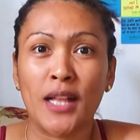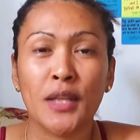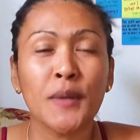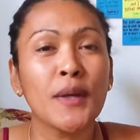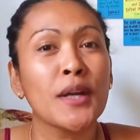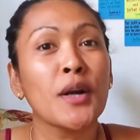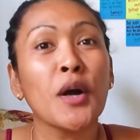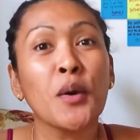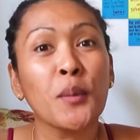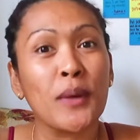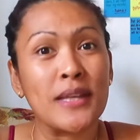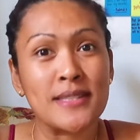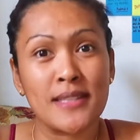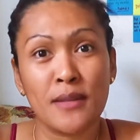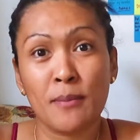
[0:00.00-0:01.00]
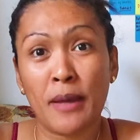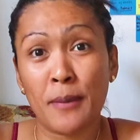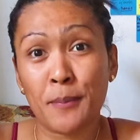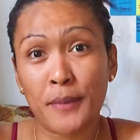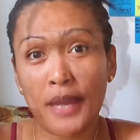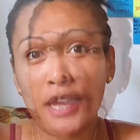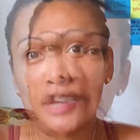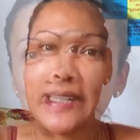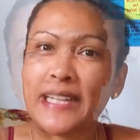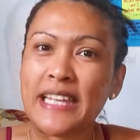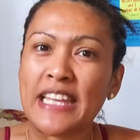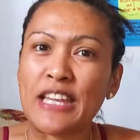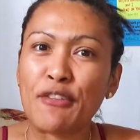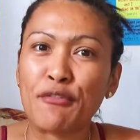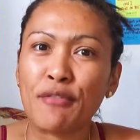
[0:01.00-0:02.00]
You are always in my prayers.
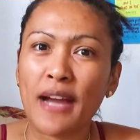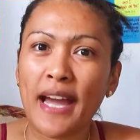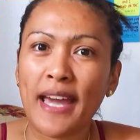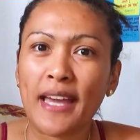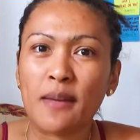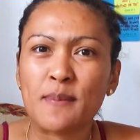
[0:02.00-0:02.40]
Especially if I